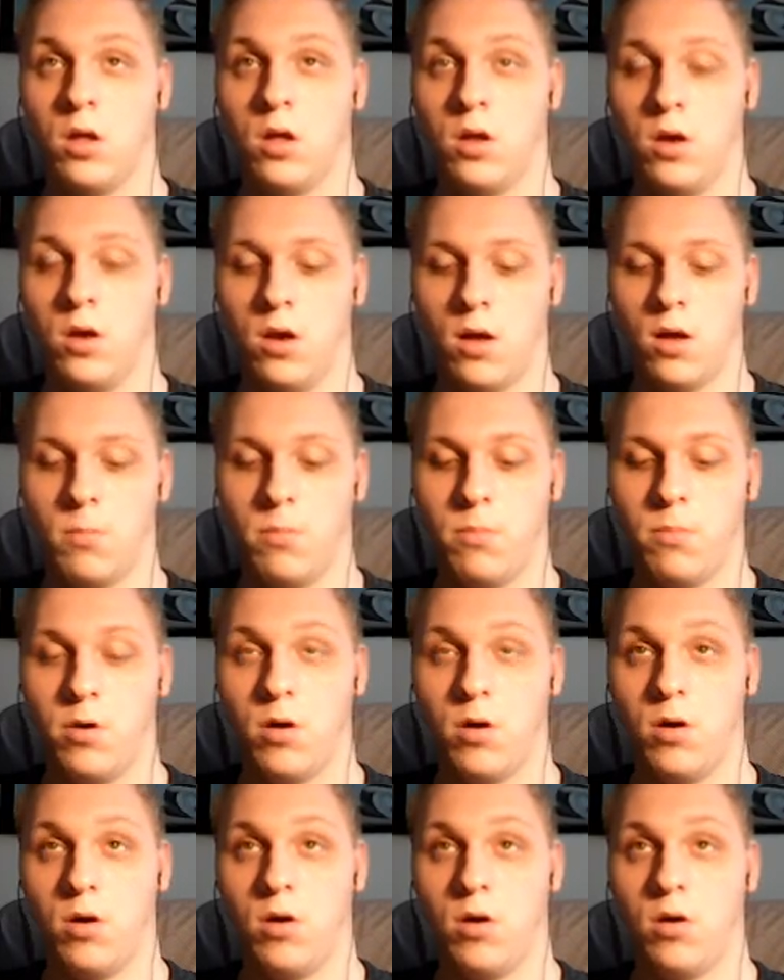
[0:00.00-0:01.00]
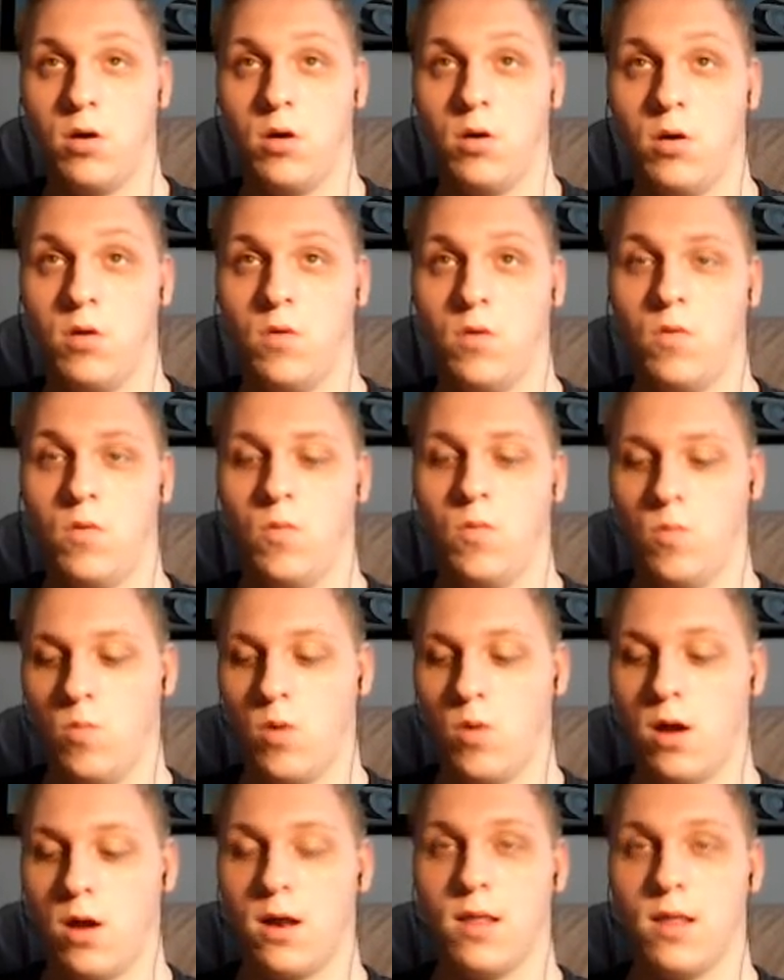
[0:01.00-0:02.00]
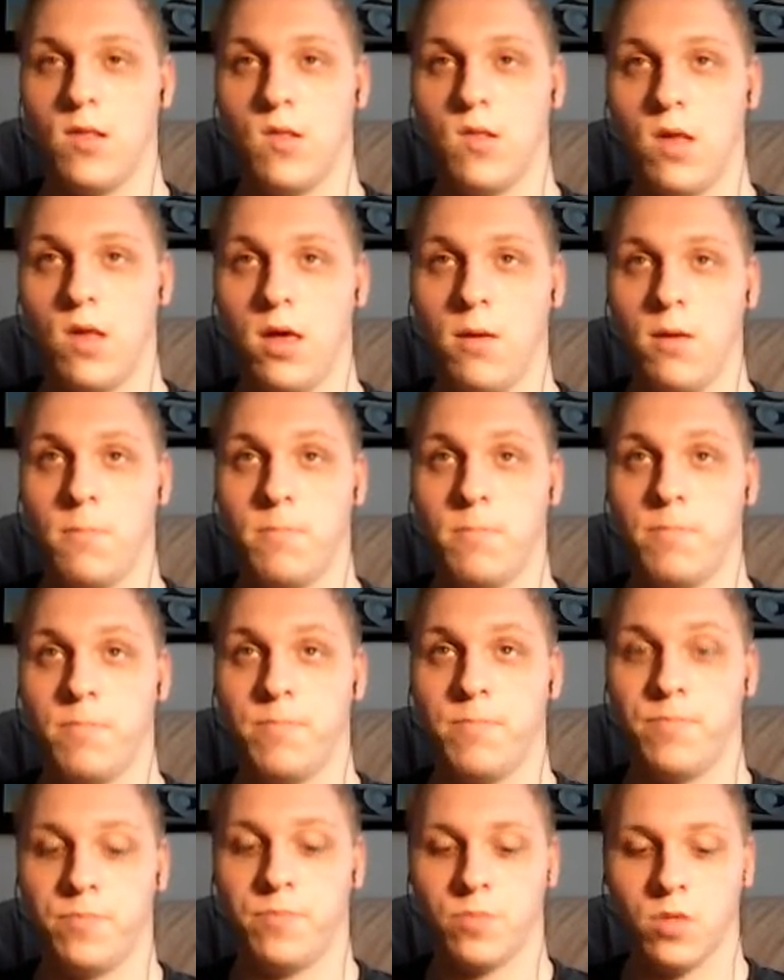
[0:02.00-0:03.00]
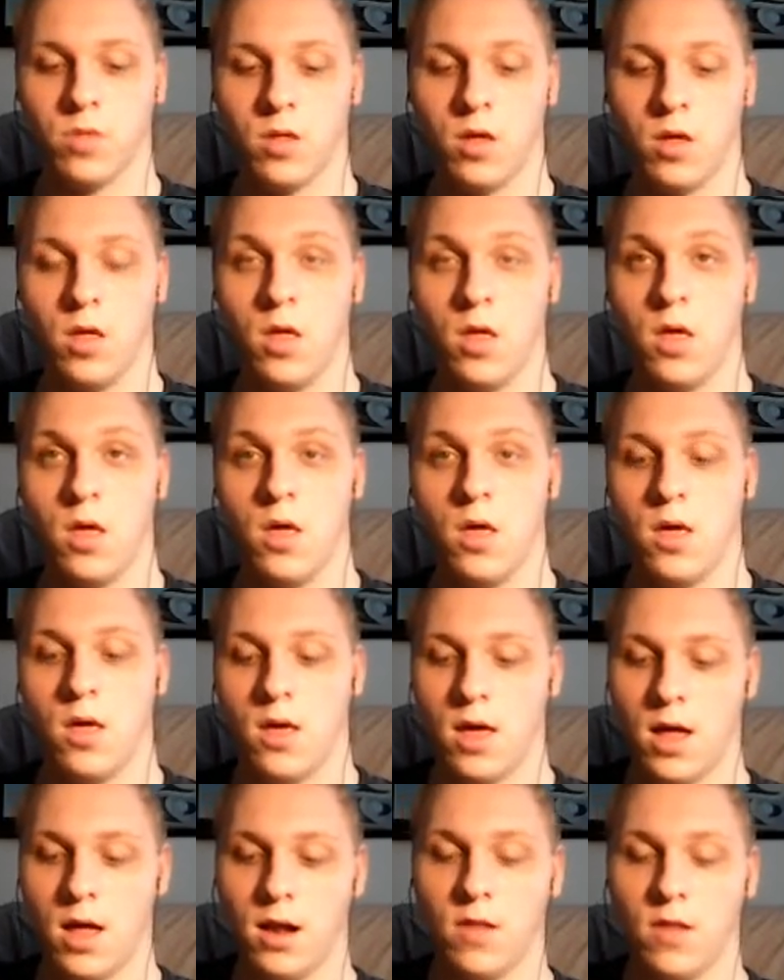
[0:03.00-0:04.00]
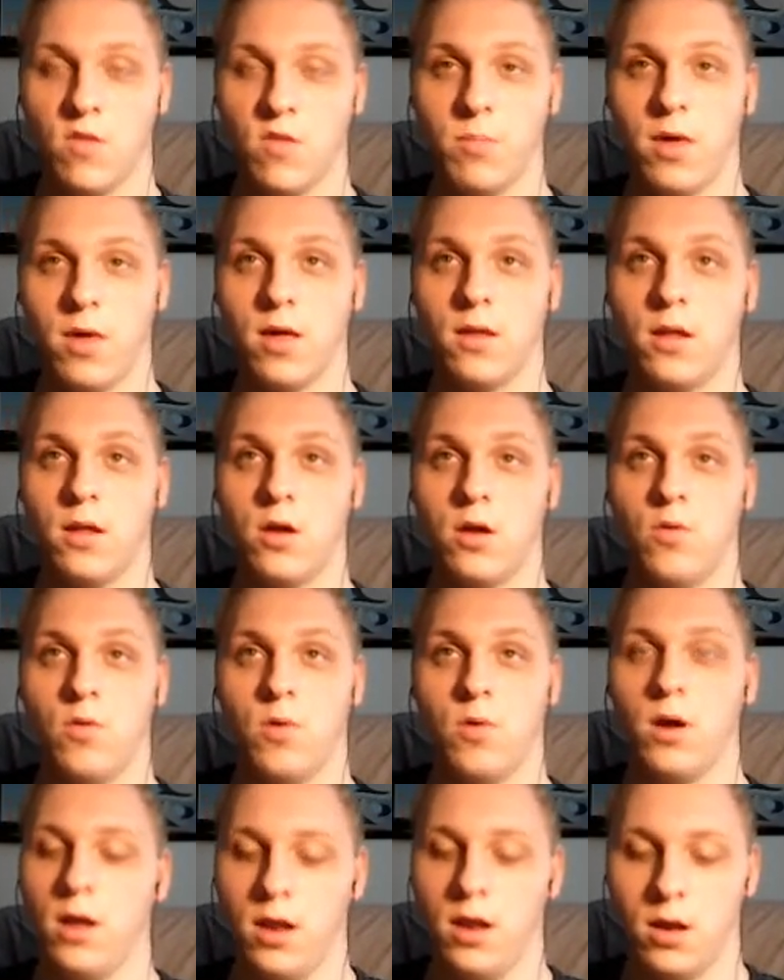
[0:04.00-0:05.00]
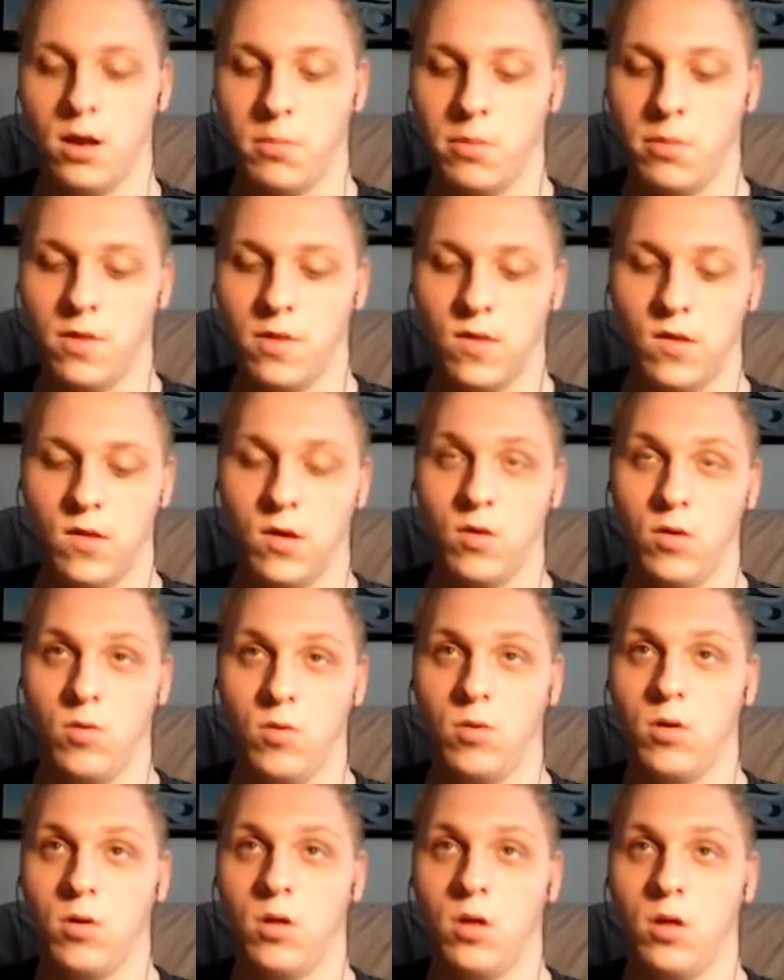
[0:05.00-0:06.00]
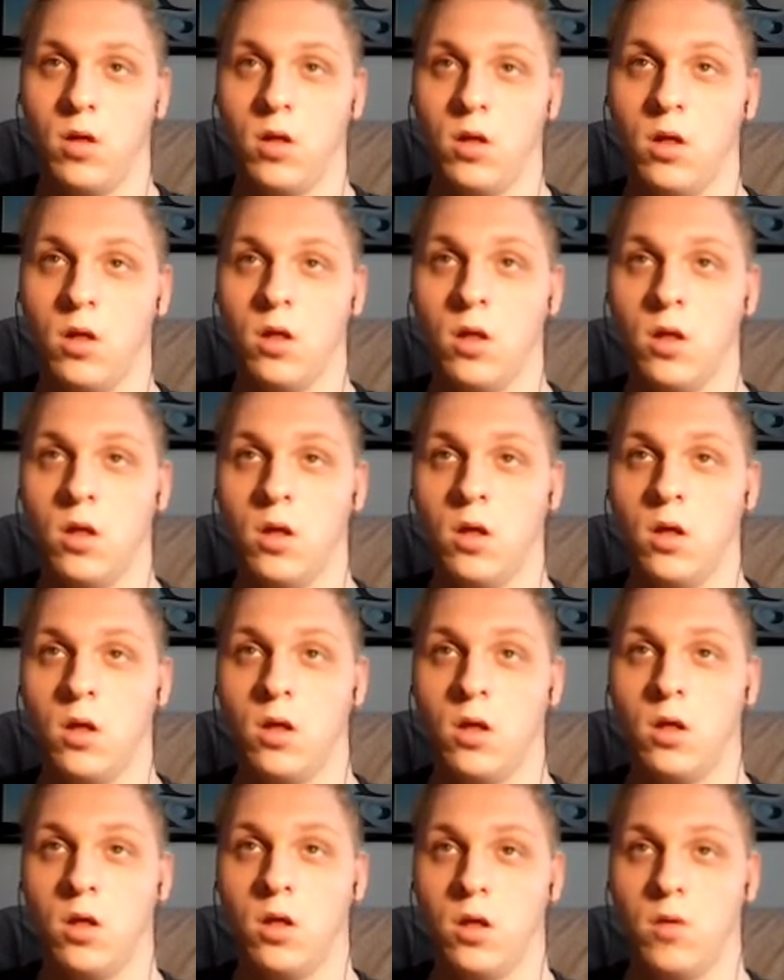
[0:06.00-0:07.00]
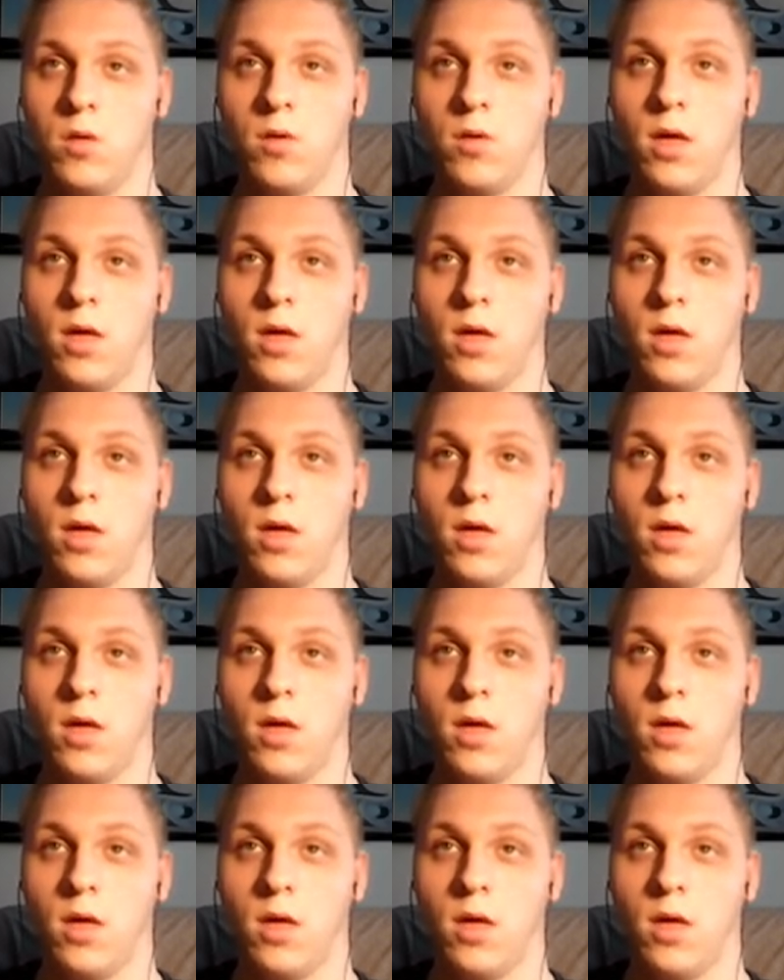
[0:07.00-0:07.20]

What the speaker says: number 1, let's say. And let's make another one, a number 2. You